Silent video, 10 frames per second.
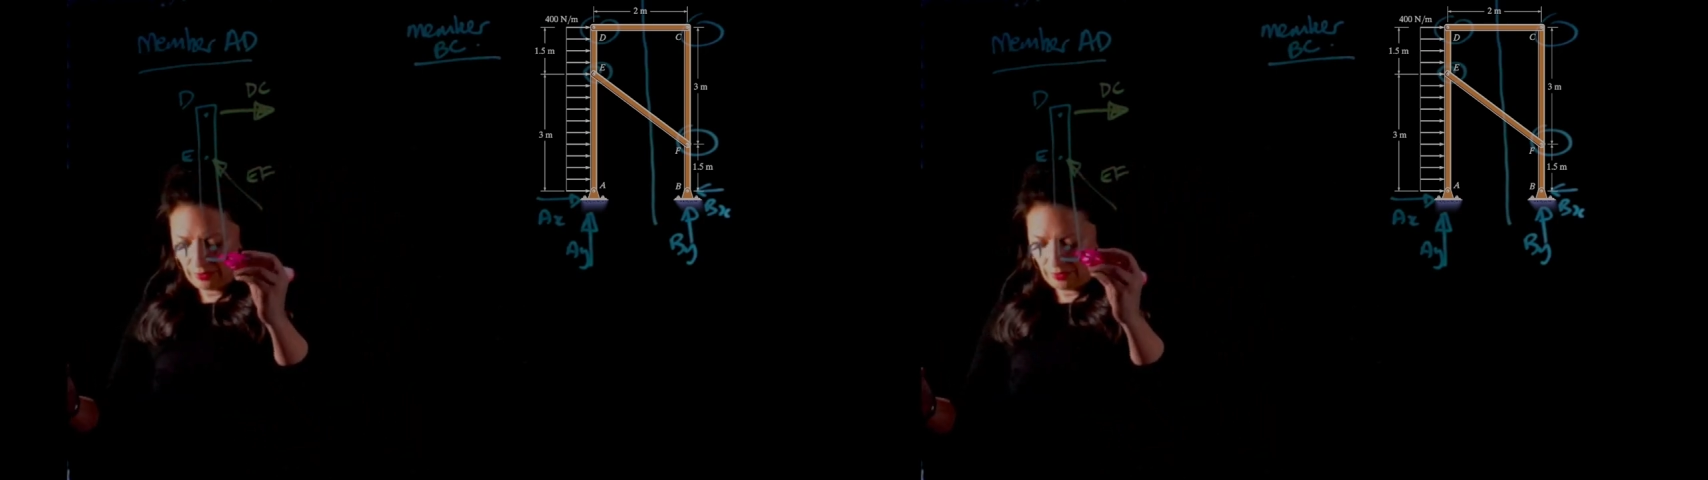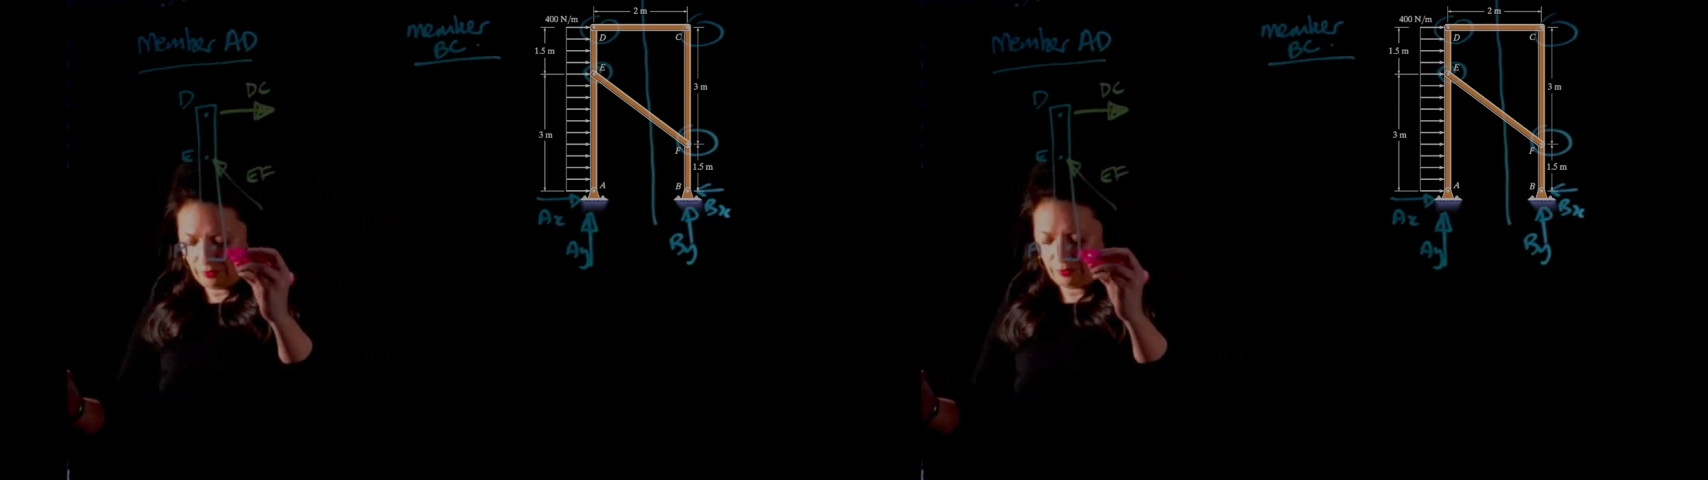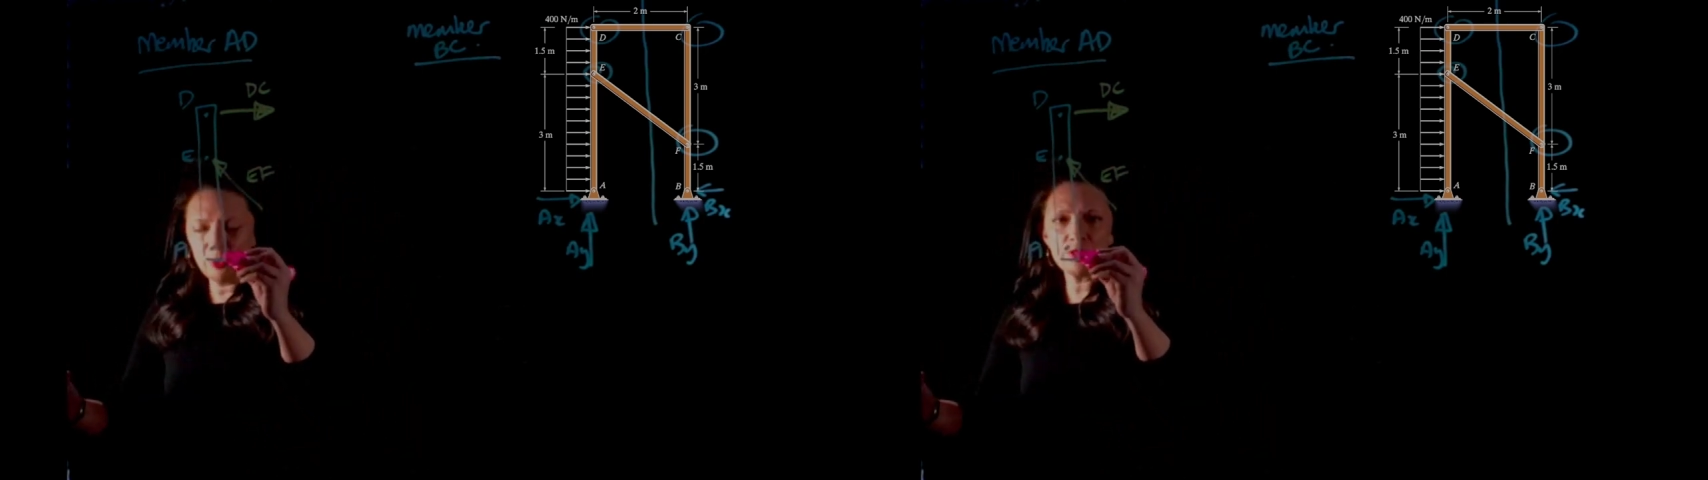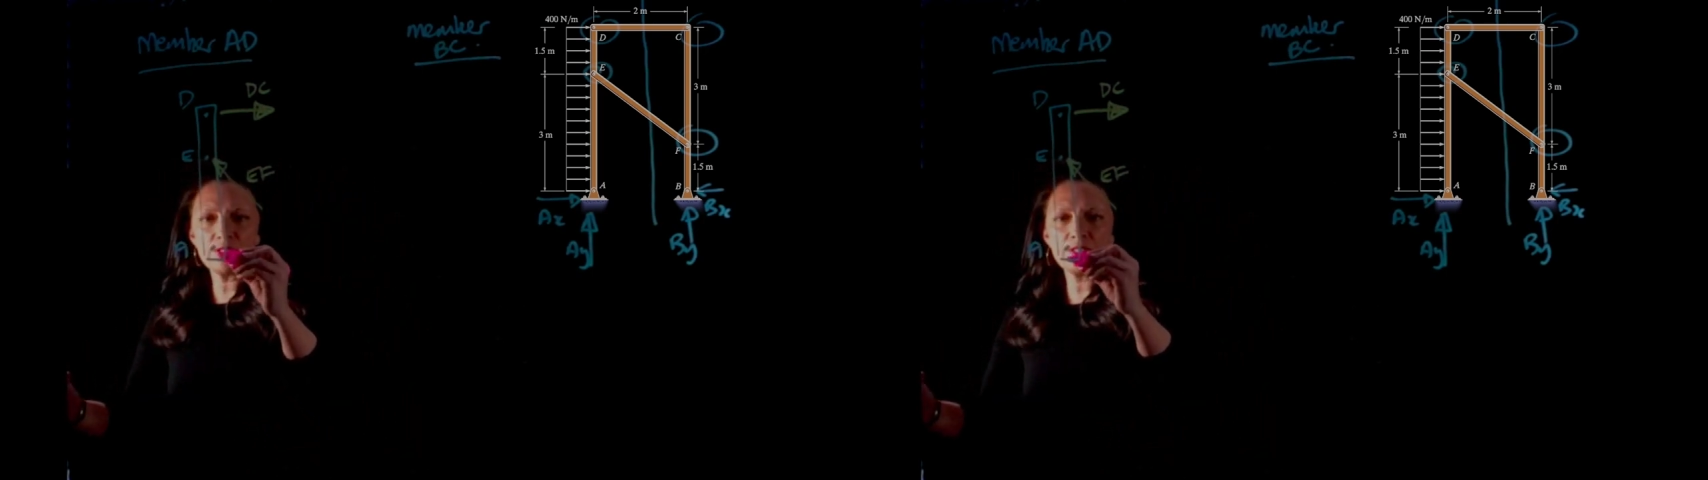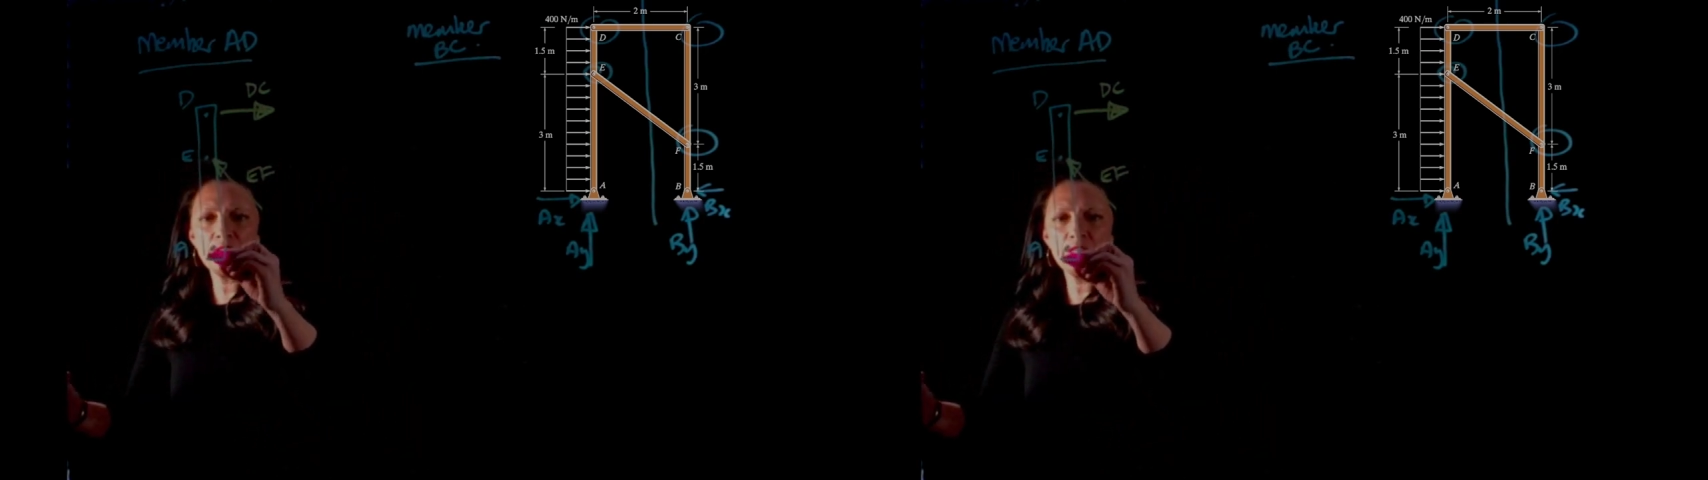
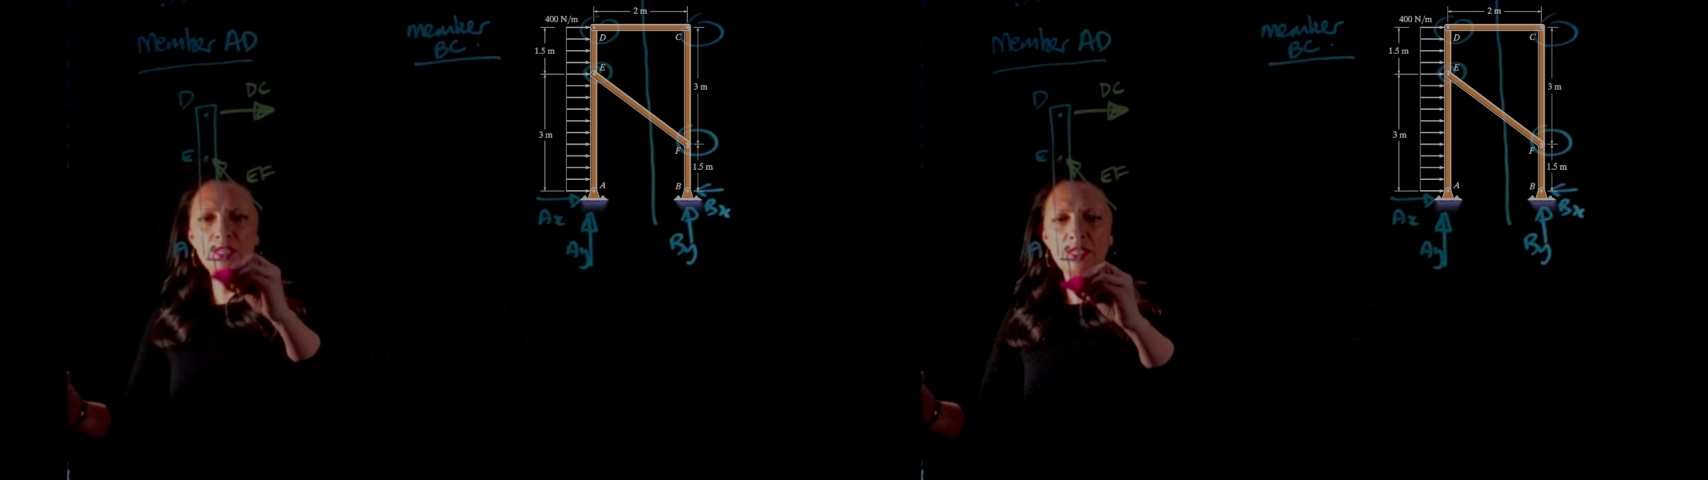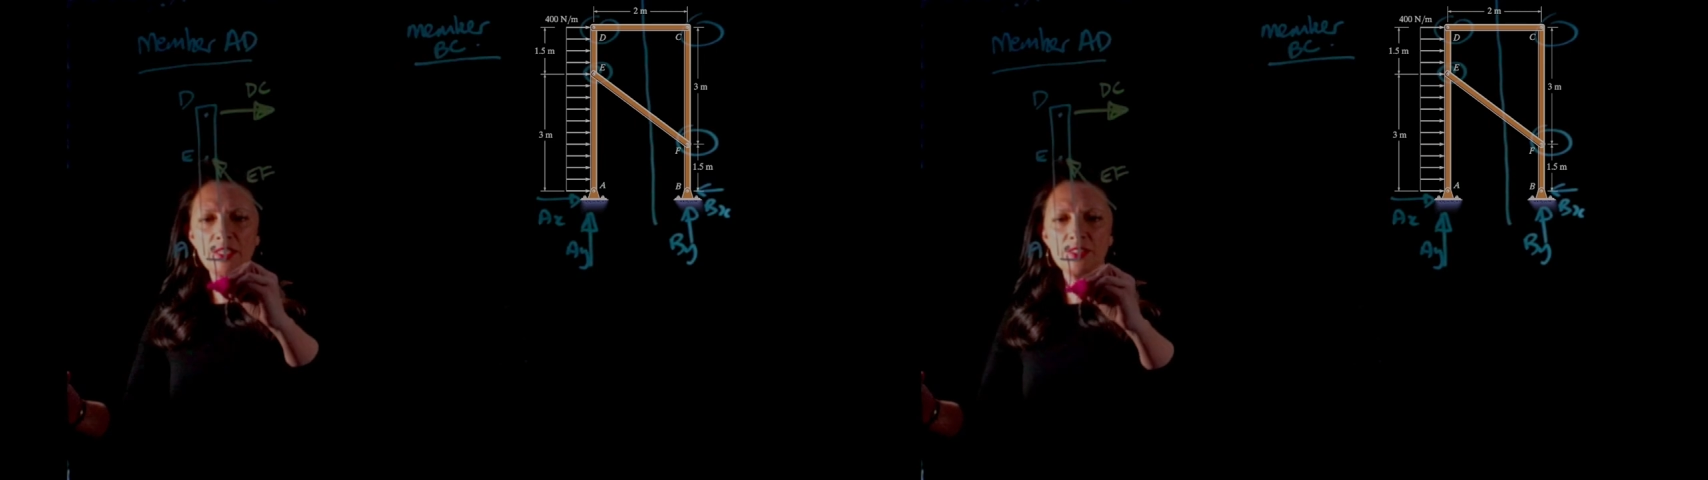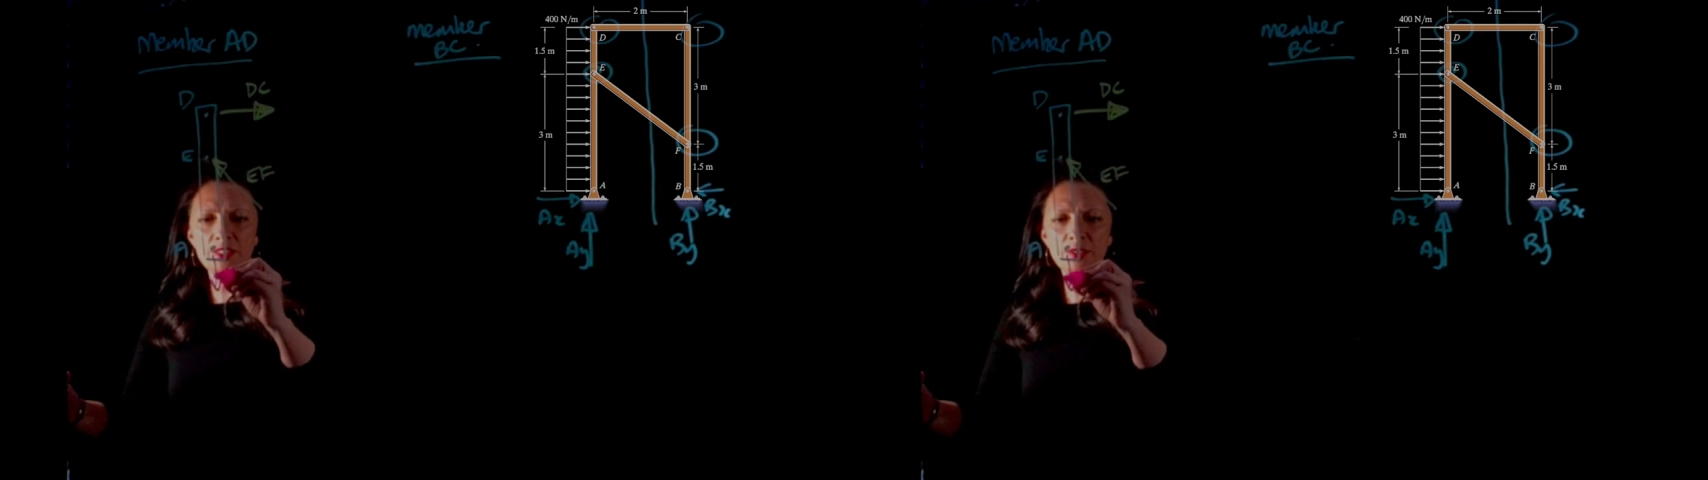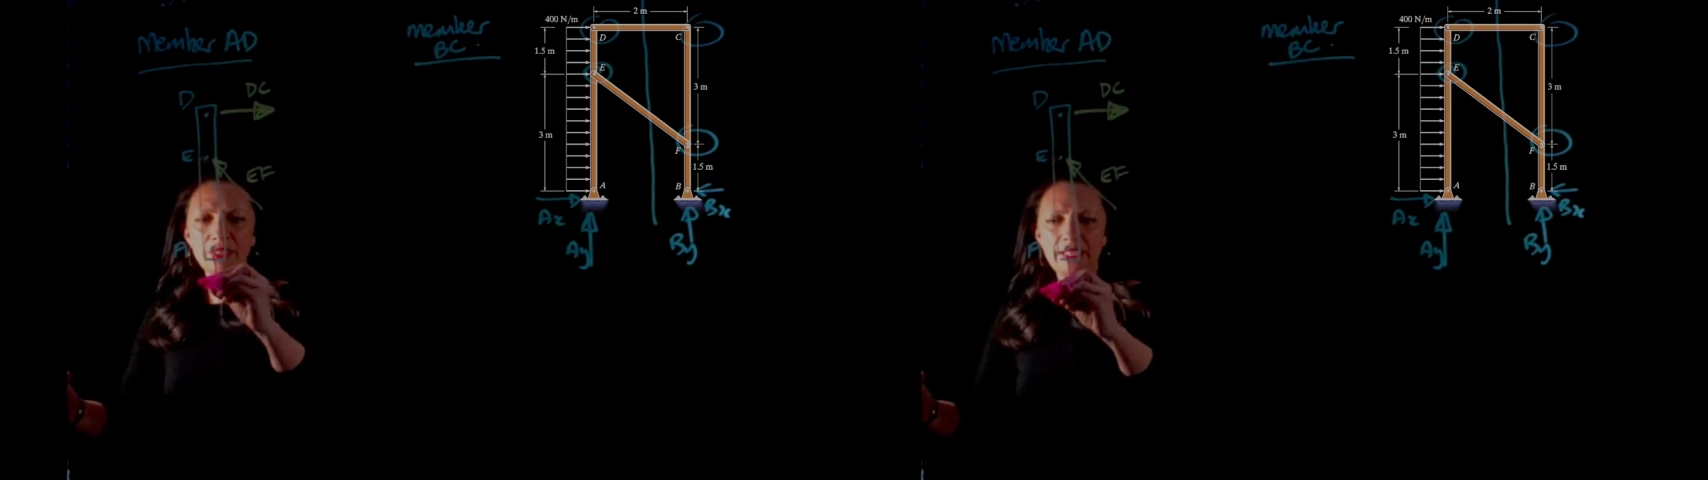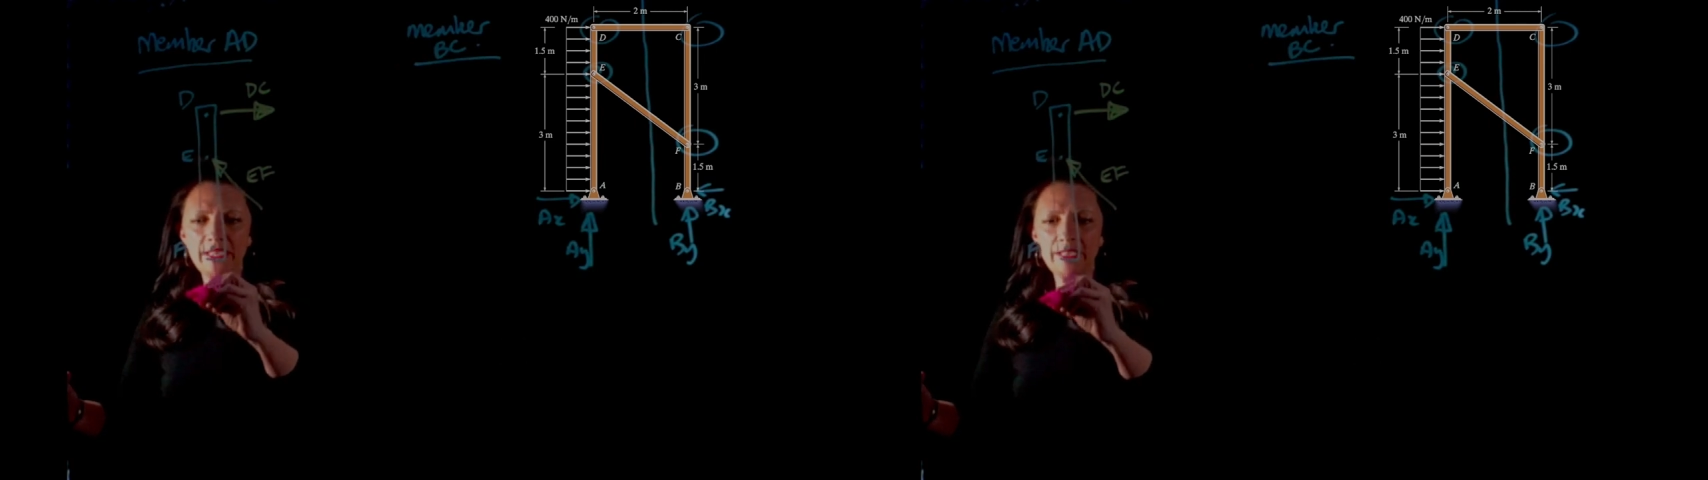force. So we're going
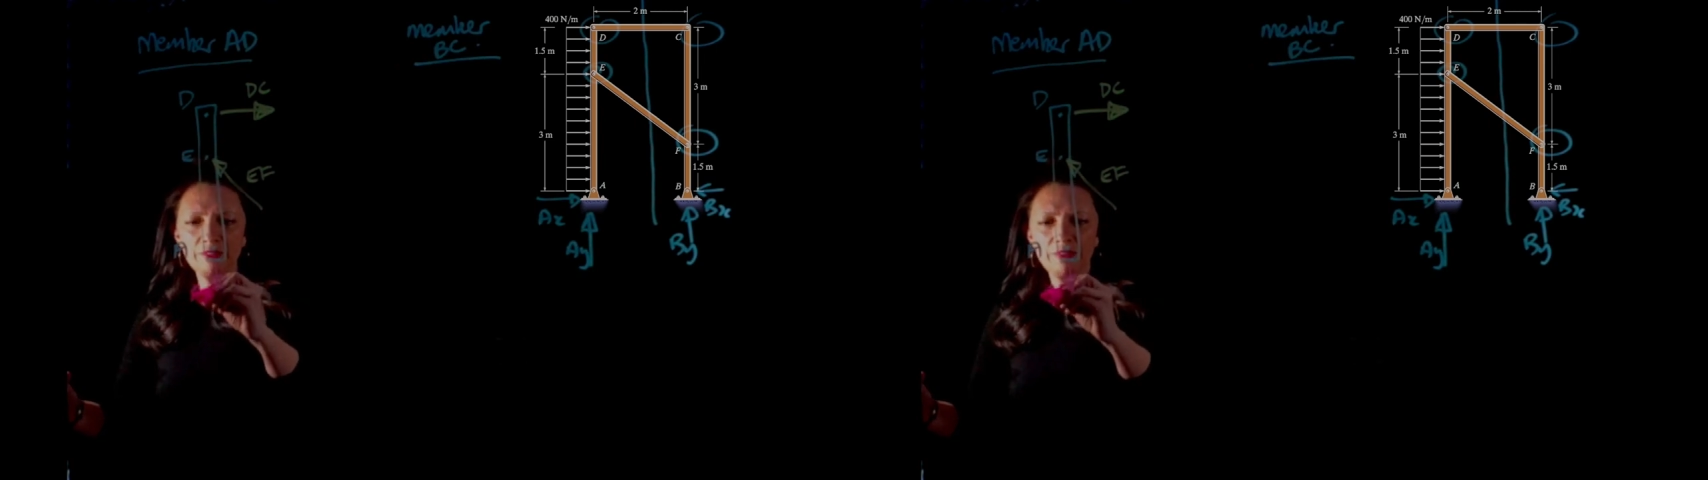to have